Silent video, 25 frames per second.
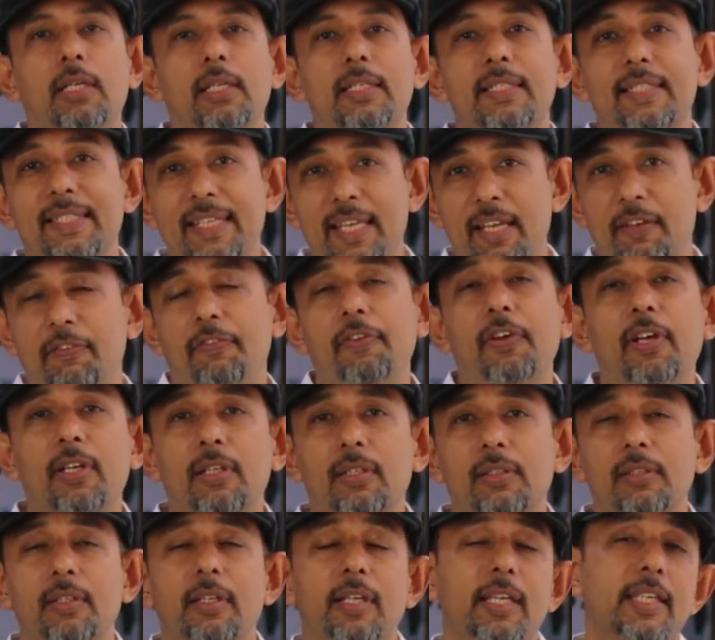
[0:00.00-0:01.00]

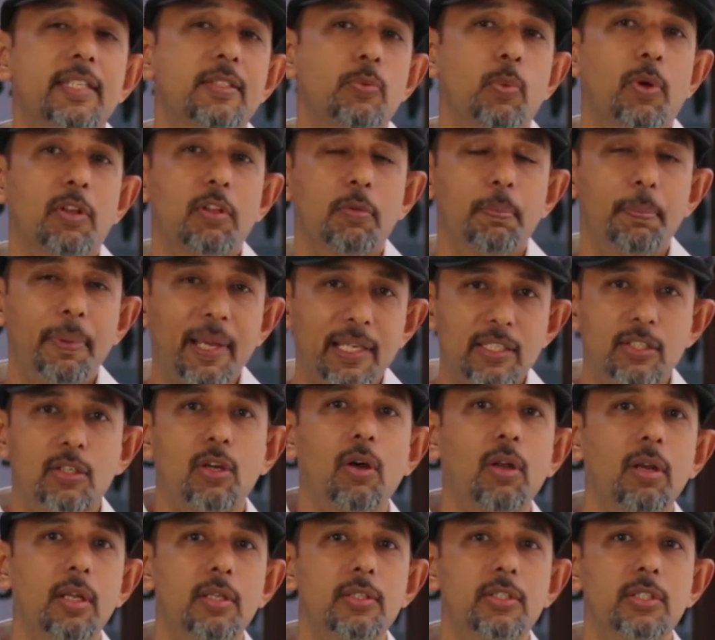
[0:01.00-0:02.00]
CFAL is one of the best
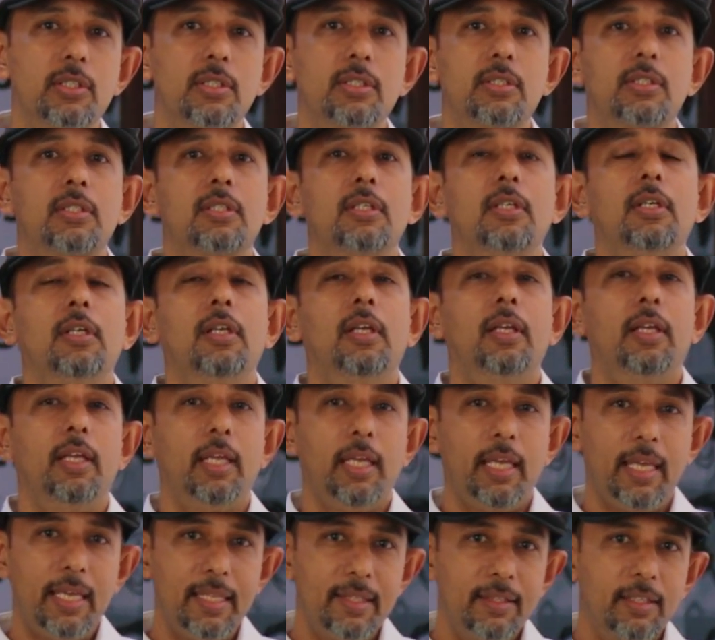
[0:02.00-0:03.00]
colleges
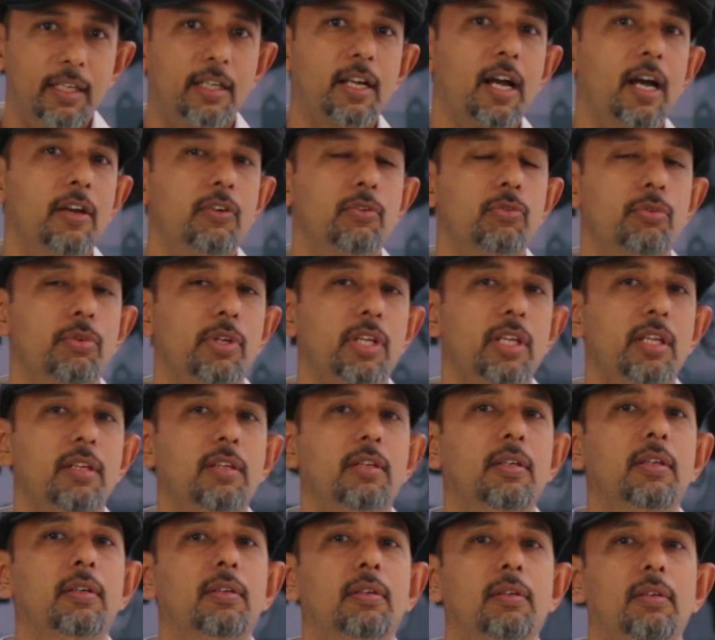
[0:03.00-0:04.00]
in the country
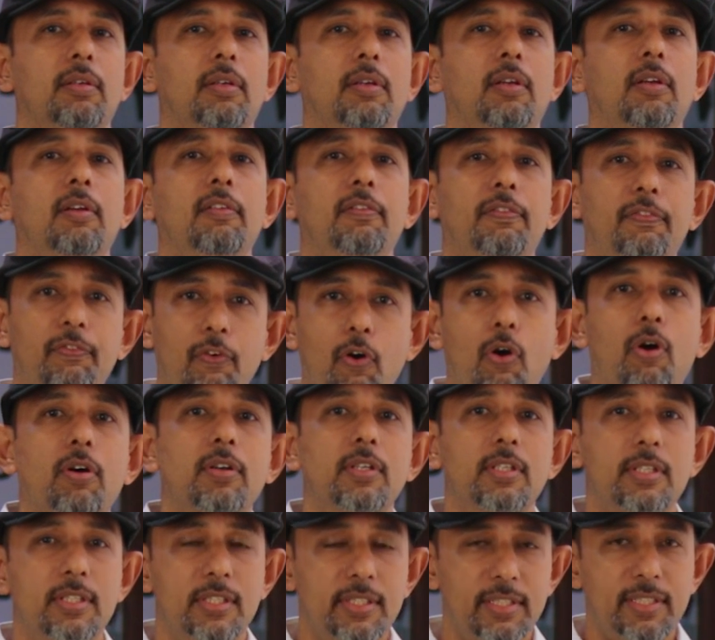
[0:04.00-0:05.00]

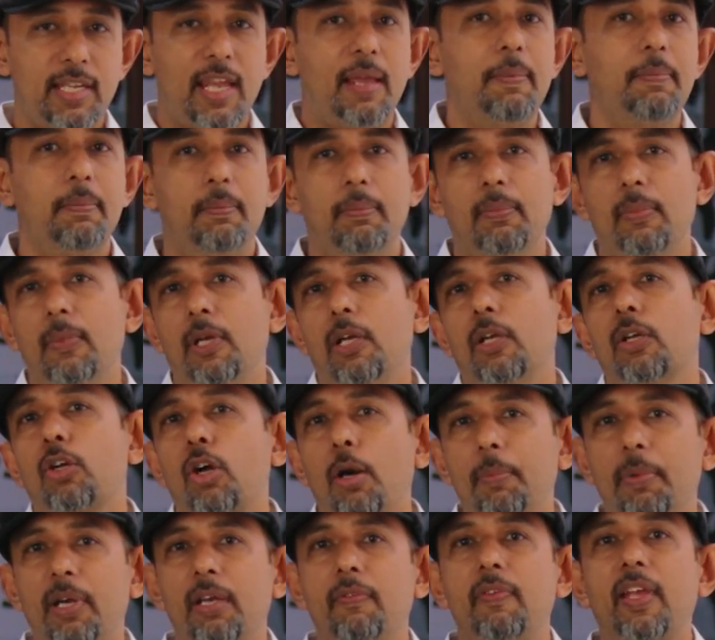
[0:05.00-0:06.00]
for STEM
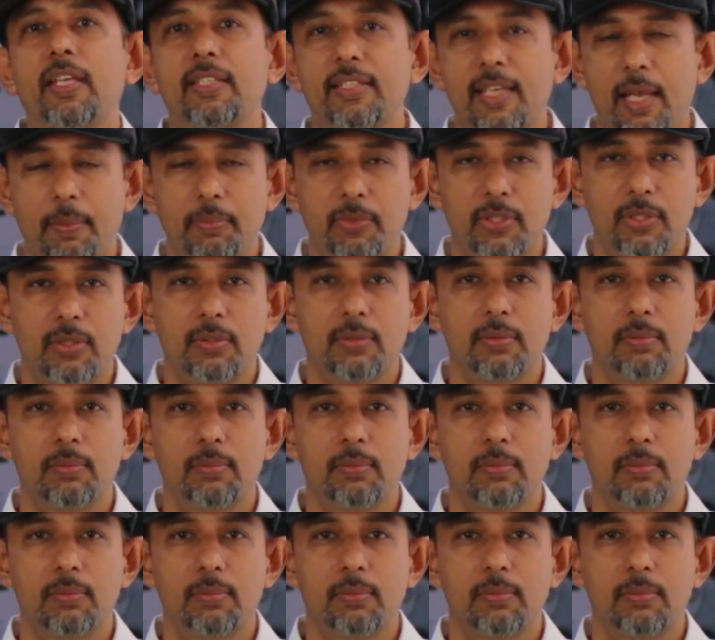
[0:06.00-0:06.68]
competitive exams.